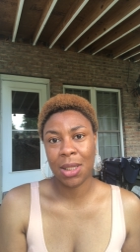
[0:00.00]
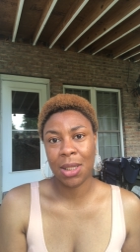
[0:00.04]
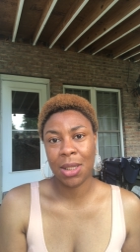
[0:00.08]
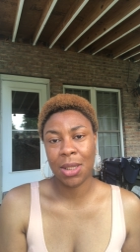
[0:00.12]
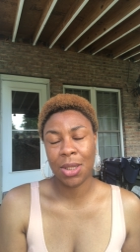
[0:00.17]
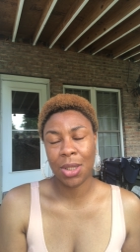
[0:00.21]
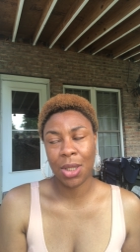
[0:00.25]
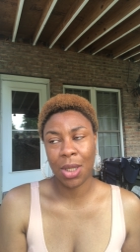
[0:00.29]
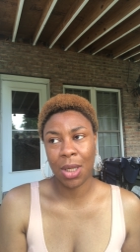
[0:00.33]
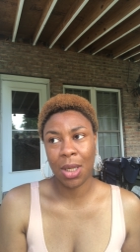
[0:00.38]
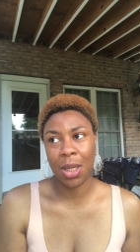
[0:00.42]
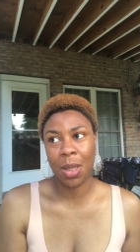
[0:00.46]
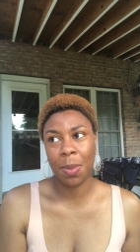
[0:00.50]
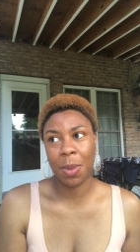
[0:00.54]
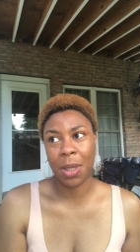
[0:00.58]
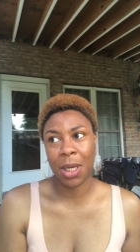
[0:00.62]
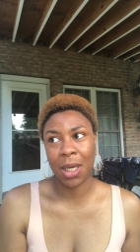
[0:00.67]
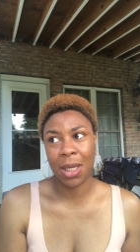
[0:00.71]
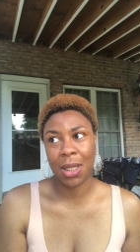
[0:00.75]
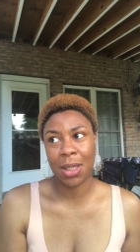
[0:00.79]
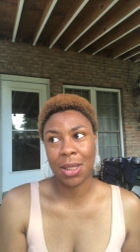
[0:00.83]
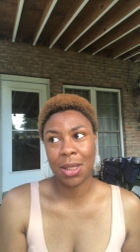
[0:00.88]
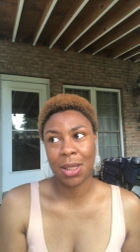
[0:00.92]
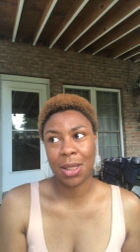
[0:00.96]
It's gonna
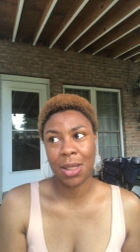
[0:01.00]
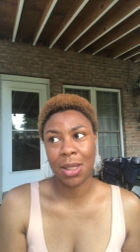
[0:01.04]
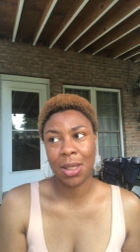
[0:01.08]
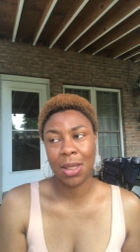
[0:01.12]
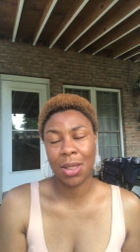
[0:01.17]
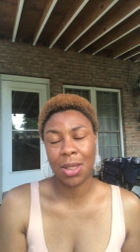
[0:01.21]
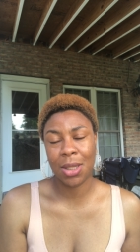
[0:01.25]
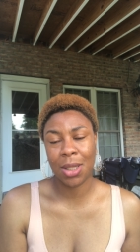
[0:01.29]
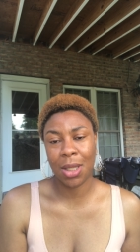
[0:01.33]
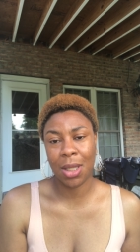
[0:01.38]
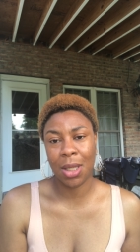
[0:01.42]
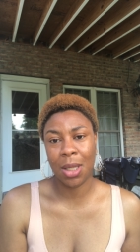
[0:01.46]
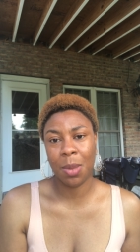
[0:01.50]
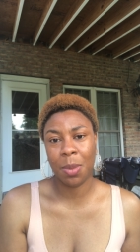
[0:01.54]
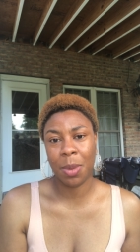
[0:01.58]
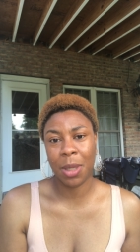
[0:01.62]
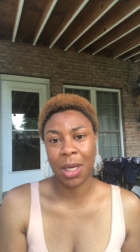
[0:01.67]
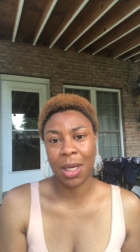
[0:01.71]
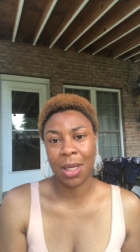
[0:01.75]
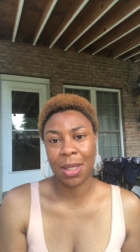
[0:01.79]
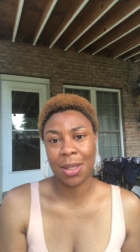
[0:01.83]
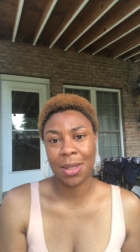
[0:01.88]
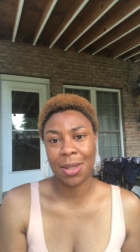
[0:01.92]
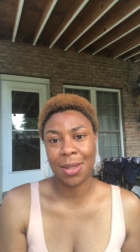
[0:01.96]
pass. It's gonna
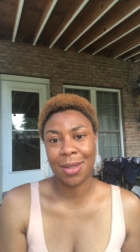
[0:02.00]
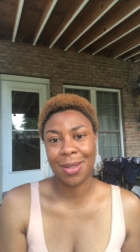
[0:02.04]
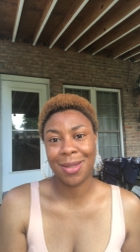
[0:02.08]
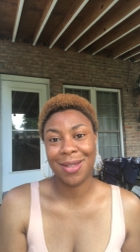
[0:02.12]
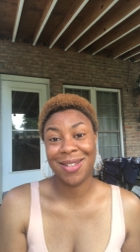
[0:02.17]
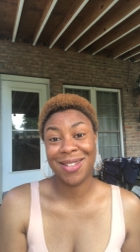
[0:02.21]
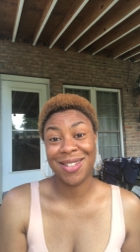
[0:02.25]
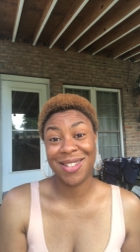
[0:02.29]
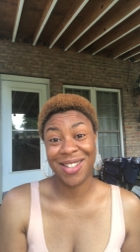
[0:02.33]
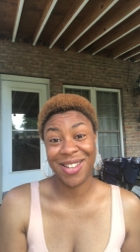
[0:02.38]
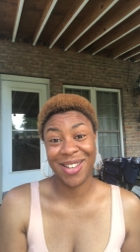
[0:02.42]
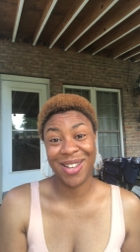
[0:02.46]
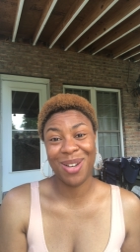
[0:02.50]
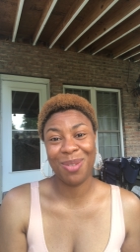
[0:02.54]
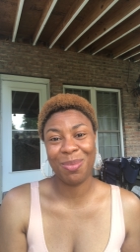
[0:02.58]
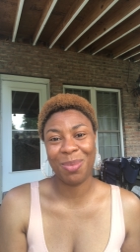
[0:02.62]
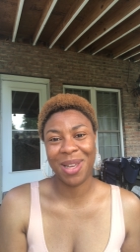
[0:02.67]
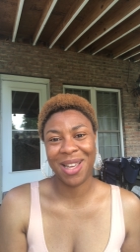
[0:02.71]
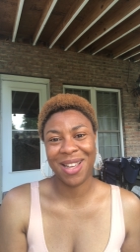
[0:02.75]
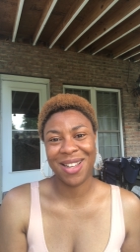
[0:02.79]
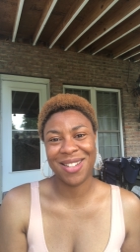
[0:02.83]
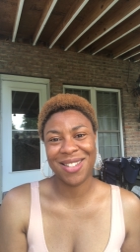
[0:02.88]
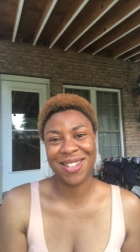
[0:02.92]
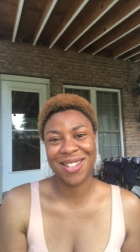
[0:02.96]
pass. It's gonna
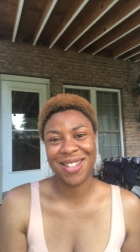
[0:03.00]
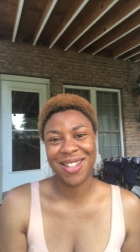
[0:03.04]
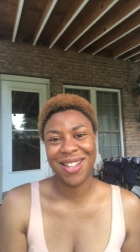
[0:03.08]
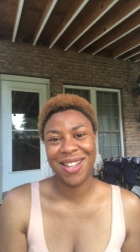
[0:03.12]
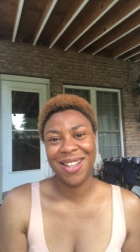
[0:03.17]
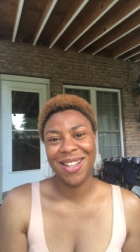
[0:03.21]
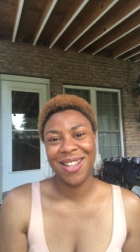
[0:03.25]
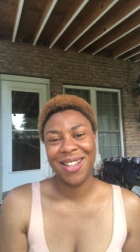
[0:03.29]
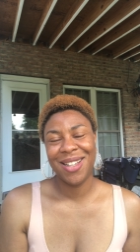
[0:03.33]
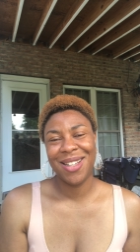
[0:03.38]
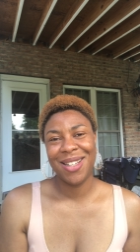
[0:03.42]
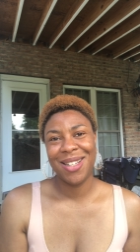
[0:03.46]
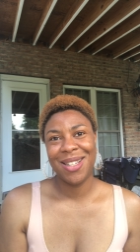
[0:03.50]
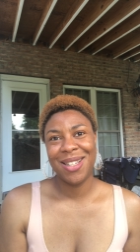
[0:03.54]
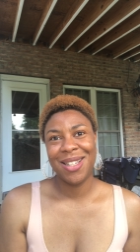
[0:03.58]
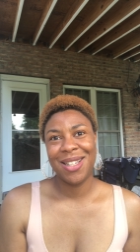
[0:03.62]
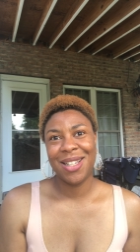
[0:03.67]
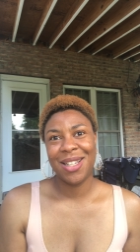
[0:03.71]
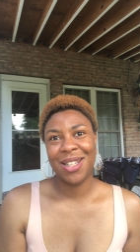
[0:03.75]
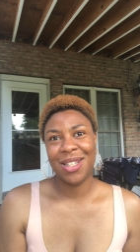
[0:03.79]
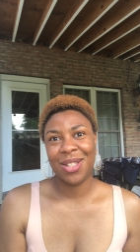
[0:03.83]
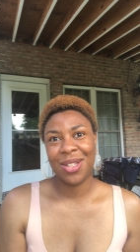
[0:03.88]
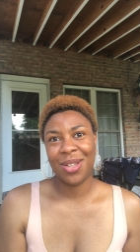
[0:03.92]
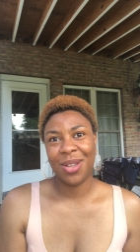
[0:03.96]
pass.
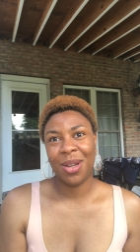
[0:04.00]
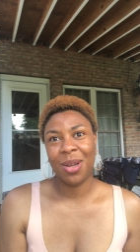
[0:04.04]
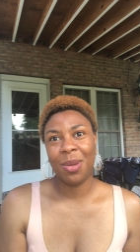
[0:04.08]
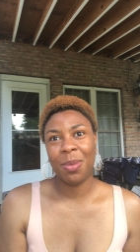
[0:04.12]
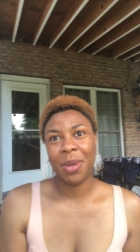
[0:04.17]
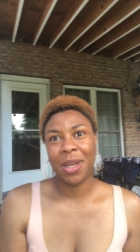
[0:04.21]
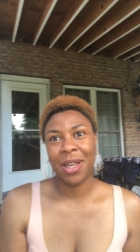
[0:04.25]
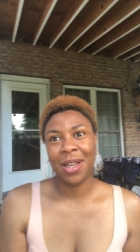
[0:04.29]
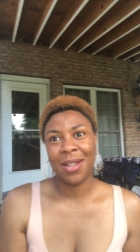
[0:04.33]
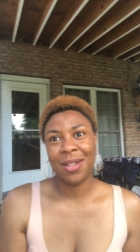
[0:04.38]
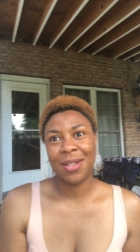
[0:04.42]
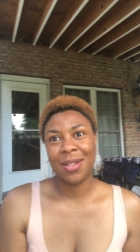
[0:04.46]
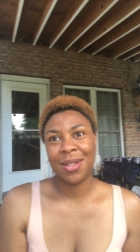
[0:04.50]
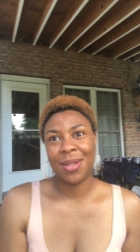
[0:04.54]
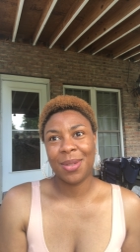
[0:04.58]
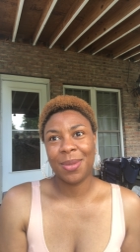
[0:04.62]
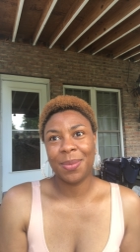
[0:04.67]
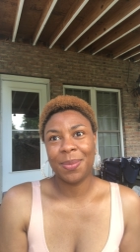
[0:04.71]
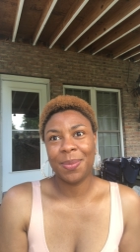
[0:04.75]
It's gonna pass.